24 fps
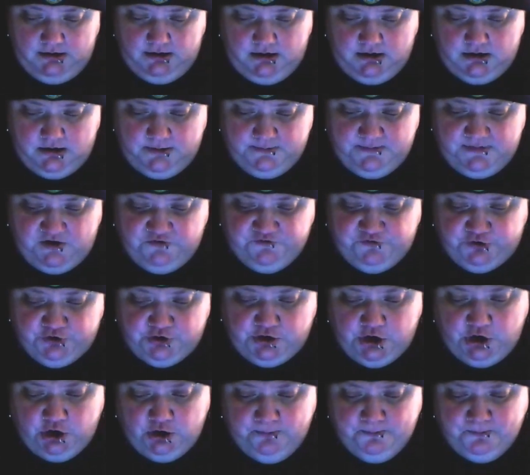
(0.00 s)
Um, if you
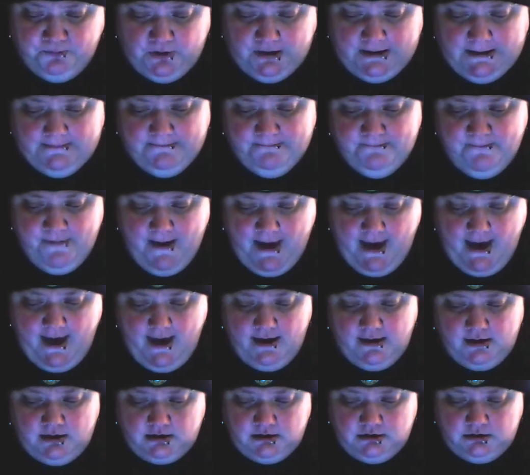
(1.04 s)
could bring
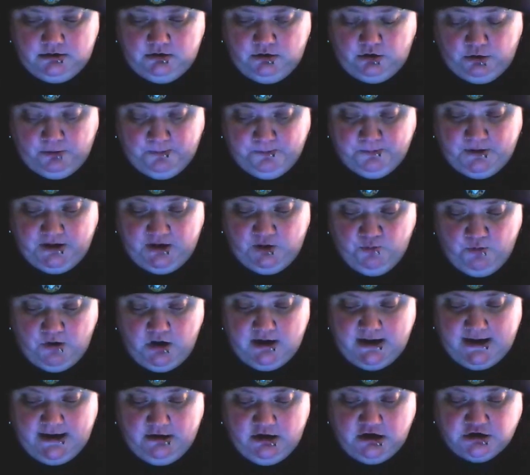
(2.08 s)
back, or bring
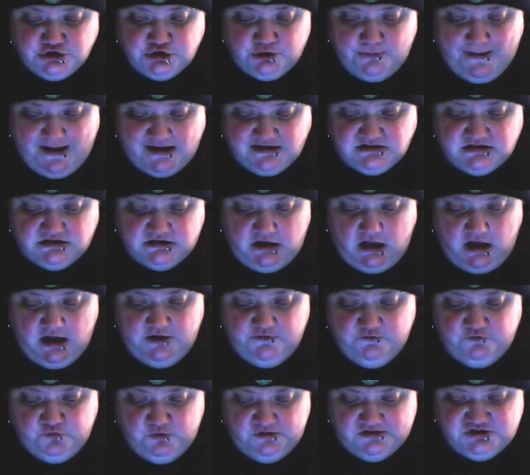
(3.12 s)
one character back to
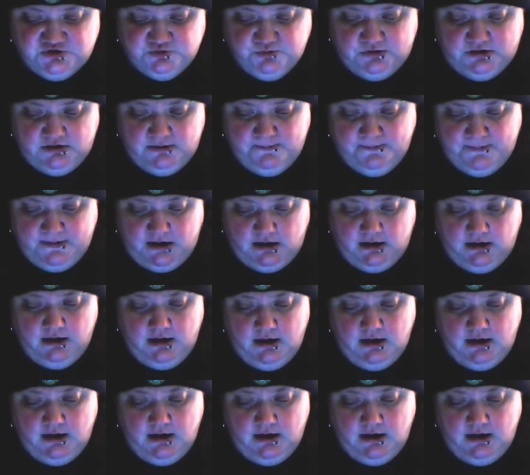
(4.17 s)
life, which would it be?